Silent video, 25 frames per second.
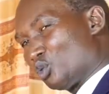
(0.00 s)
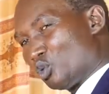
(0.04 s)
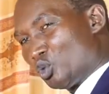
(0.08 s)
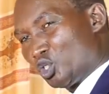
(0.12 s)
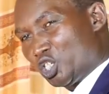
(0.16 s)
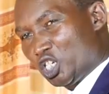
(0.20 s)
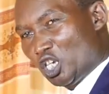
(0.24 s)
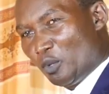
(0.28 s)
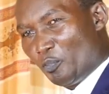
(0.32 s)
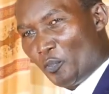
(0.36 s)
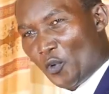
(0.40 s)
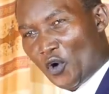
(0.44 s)

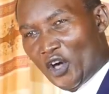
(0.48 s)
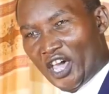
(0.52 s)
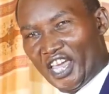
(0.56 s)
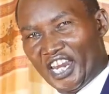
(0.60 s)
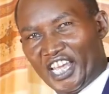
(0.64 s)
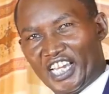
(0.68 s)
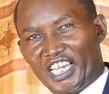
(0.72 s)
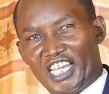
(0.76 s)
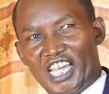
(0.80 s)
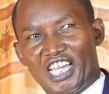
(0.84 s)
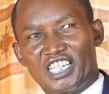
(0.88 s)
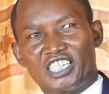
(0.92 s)

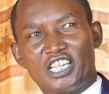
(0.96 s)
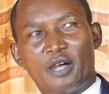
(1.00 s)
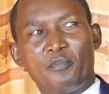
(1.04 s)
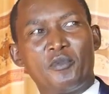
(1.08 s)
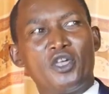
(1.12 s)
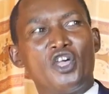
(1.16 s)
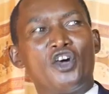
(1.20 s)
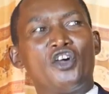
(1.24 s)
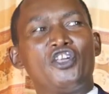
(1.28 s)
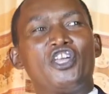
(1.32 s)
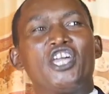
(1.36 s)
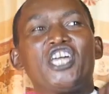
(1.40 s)
tusipoelekeza
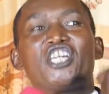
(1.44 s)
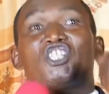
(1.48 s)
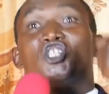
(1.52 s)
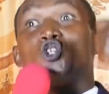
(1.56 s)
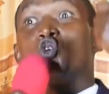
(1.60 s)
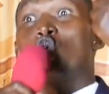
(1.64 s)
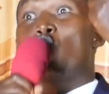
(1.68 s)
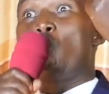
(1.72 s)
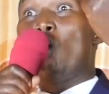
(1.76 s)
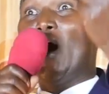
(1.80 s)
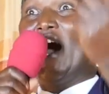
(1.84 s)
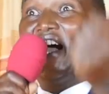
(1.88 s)
mioyo
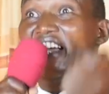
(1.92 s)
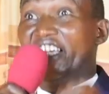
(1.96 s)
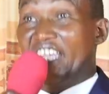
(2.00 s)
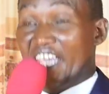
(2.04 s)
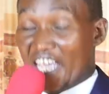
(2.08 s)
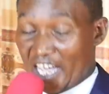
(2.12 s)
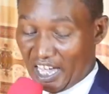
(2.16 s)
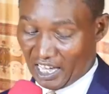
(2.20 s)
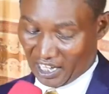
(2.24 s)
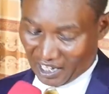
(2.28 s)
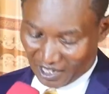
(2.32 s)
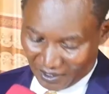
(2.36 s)
yetu
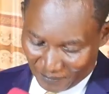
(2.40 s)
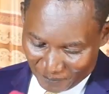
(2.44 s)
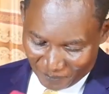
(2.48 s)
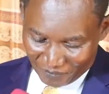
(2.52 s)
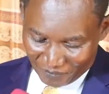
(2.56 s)
kwake,